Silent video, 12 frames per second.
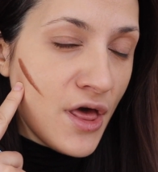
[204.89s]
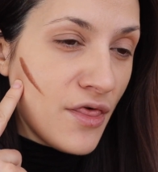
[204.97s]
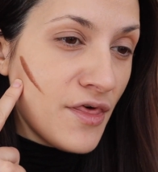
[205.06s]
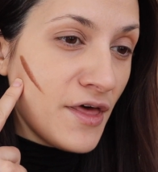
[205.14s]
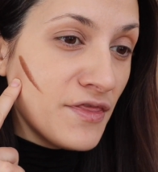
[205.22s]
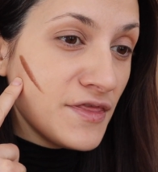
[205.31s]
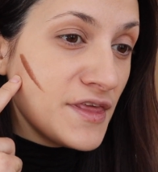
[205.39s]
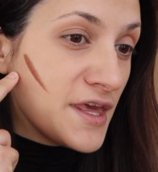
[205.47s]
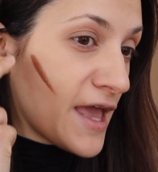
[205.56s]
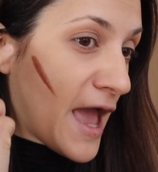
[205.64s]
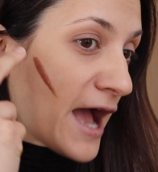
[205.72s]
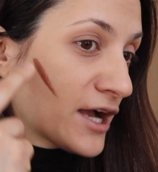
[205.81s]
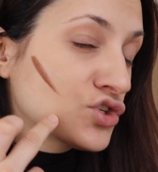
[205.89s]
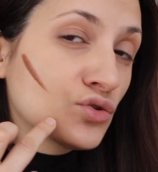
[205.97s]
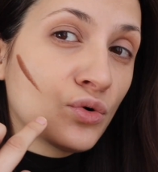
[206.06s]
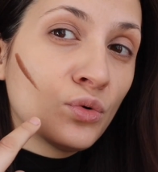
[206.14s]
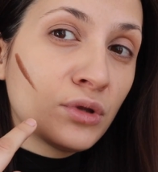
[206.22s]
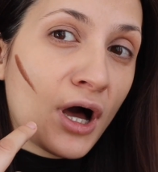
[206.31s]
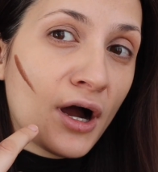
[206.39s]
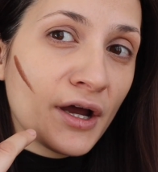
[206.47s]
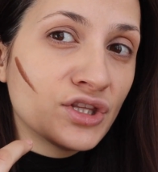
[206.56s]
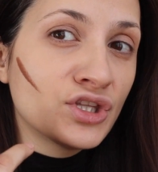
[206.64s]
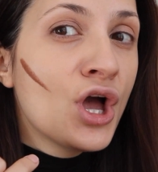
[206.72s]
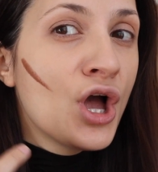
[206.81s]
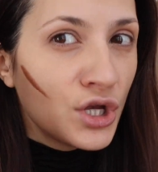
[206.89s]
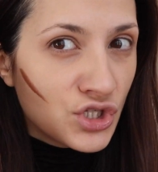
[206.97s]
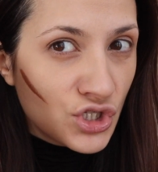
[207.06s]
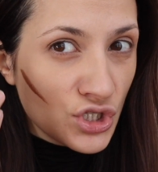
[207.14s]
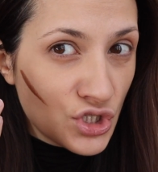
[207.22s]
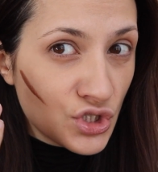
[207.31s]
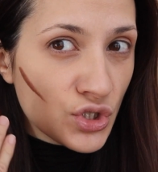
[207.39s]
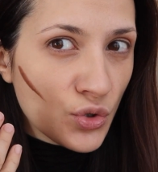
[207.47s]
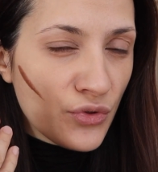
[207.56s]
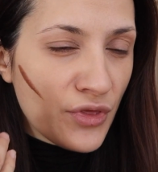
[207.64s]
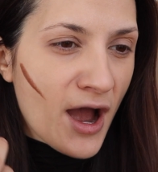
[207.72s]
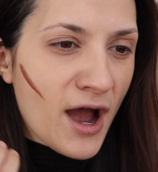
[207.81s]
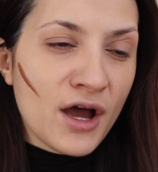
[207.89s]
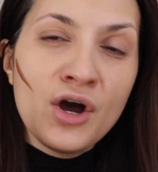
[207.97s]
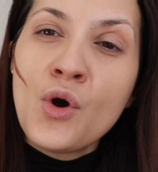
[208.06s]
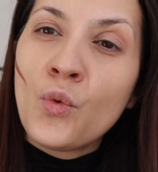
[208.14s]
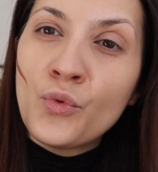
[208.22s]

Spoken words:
than the actual line, just do that.